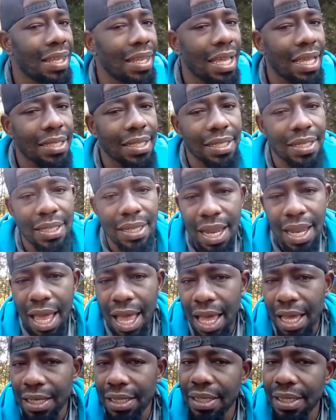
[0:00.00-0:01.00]
Let's
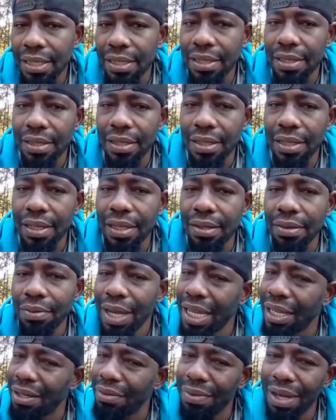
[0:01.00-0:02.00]
not.
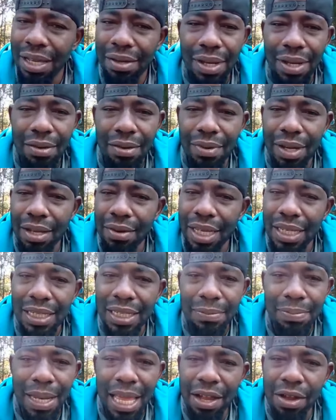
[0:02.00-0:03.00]
Wait.
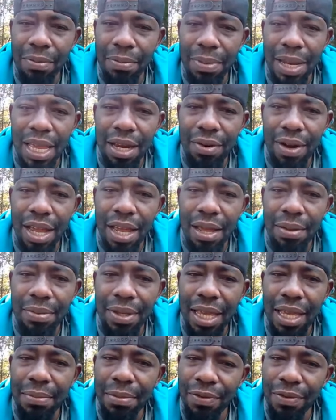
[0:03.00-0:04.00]
This black on black crime
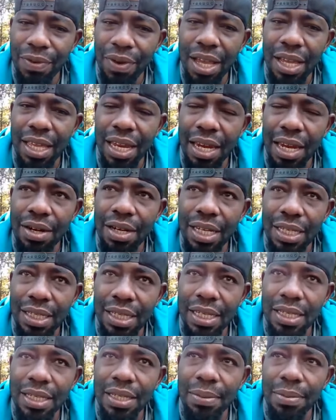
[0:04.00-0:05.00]
thing. Before I get out of here,
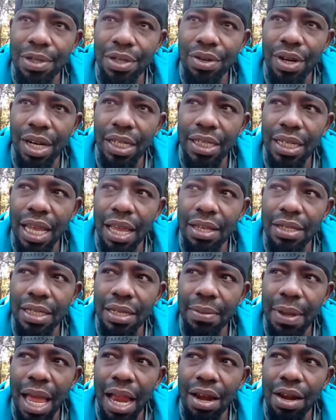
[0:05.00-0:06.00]
let's get something straight, y'all.
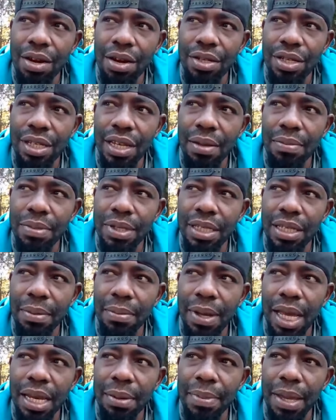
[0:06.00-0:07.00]

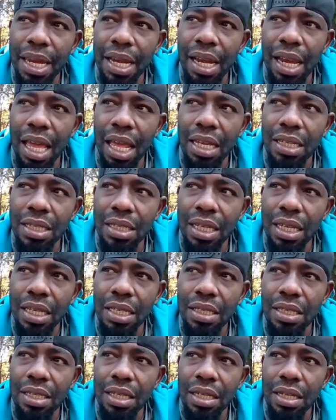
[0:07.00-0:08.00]
Somebody made a lot of
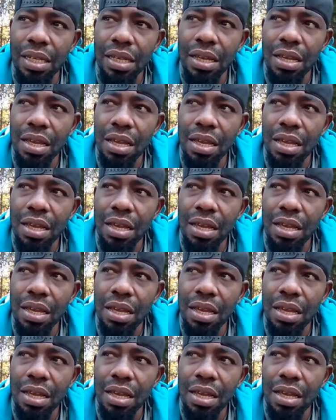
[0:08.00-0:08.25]
sense.